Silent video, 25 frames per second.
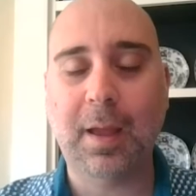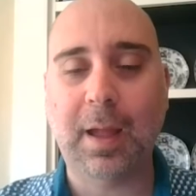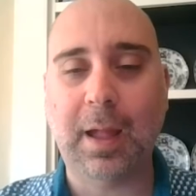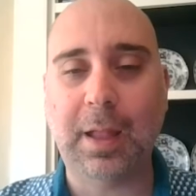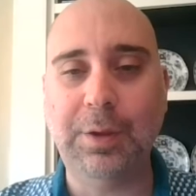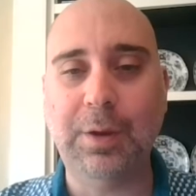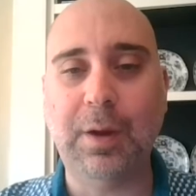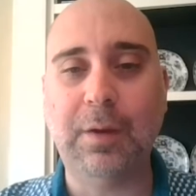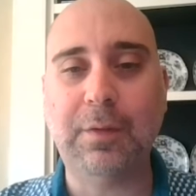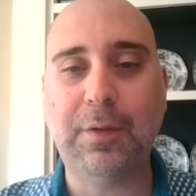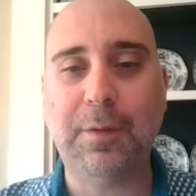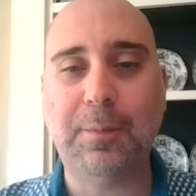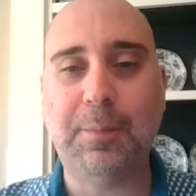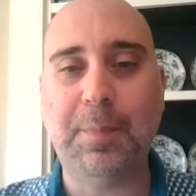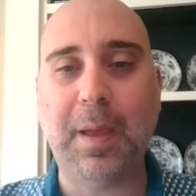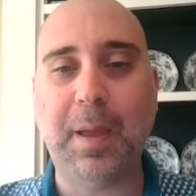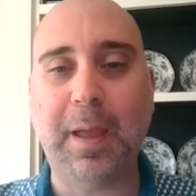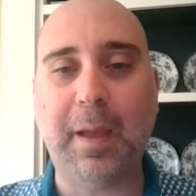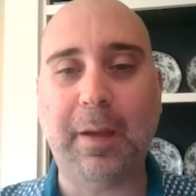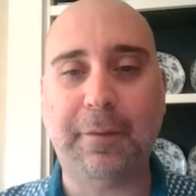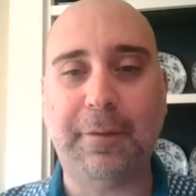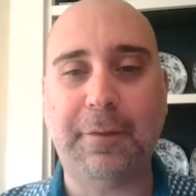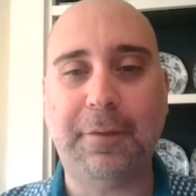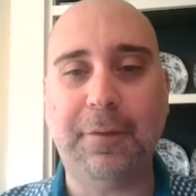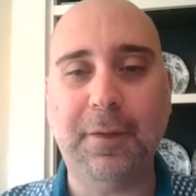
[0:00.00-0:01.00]
and you have to
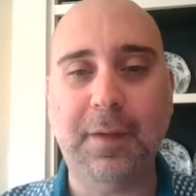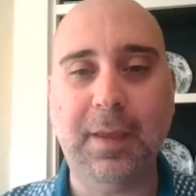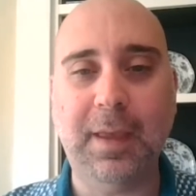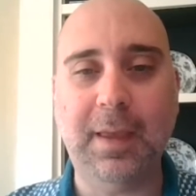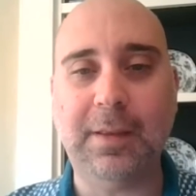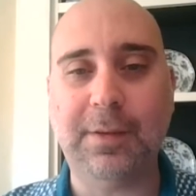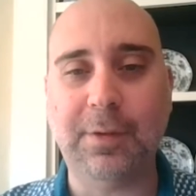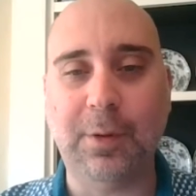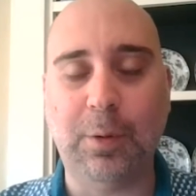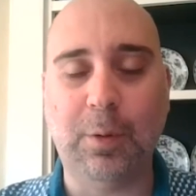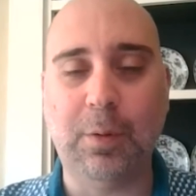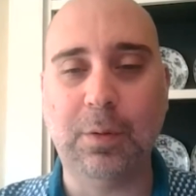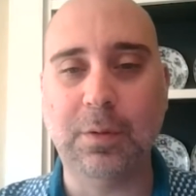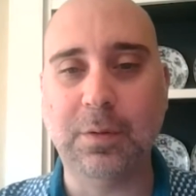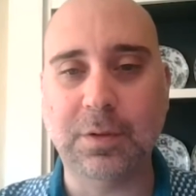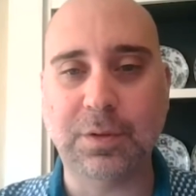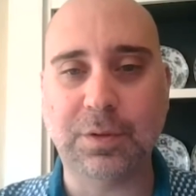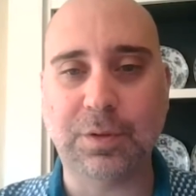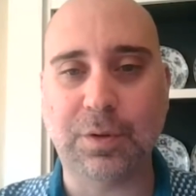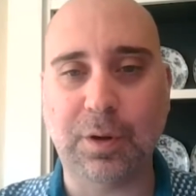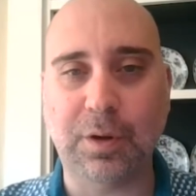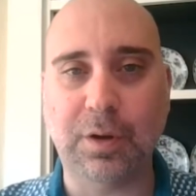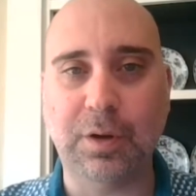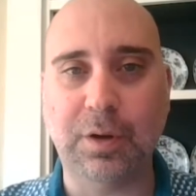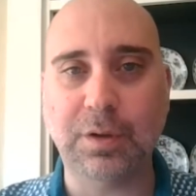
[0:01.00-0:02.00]
pay a fee to hold
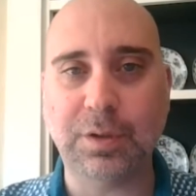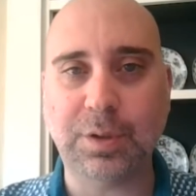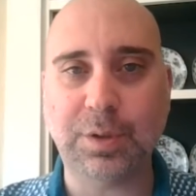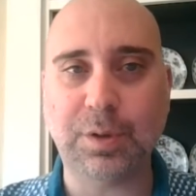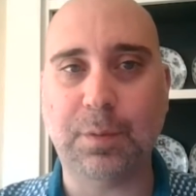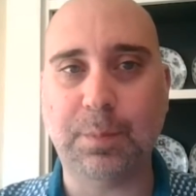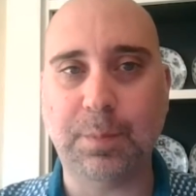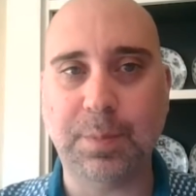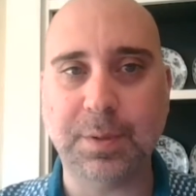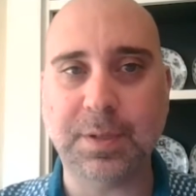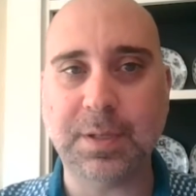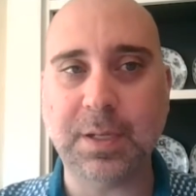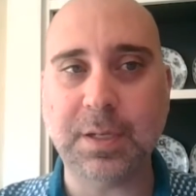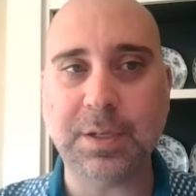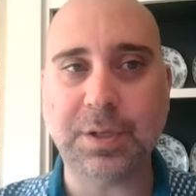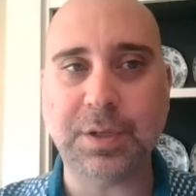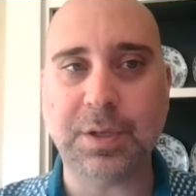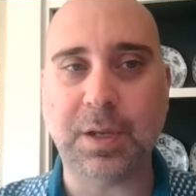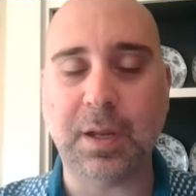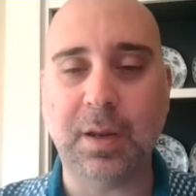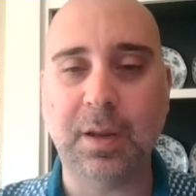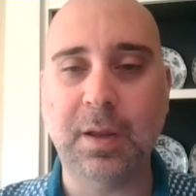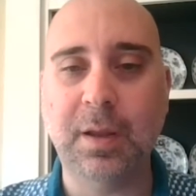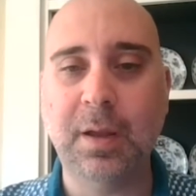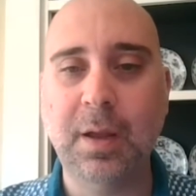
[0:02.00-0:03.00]
short your short
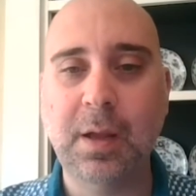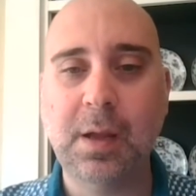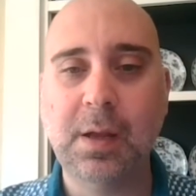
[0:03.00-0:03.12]
position.